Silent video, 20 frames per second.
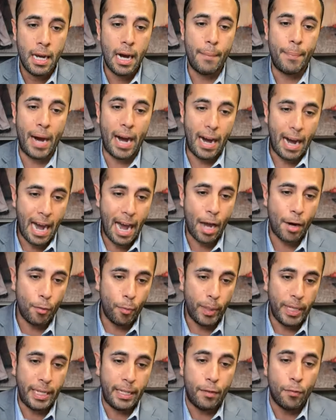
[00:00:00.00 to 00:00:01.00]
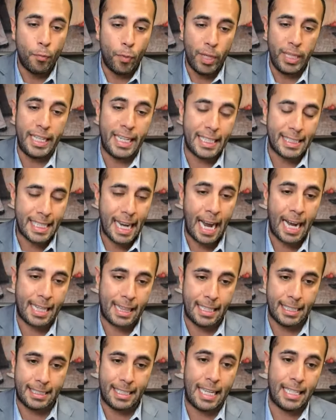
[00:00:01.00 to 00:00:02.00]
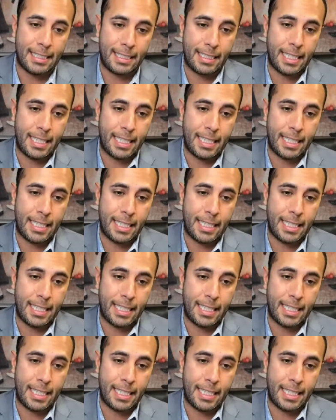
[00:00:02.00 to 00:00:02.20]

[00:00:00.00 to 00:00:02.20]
about how do we really attack this at